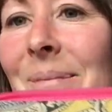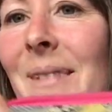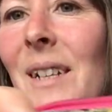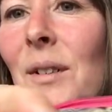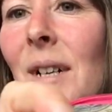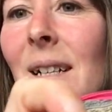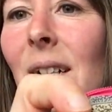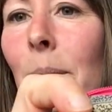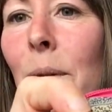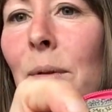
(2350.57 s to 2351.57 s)
They look like
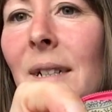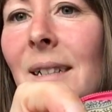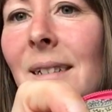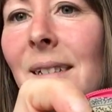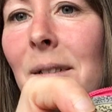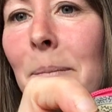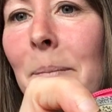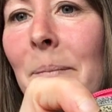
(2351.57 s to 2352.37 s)
little blue tits.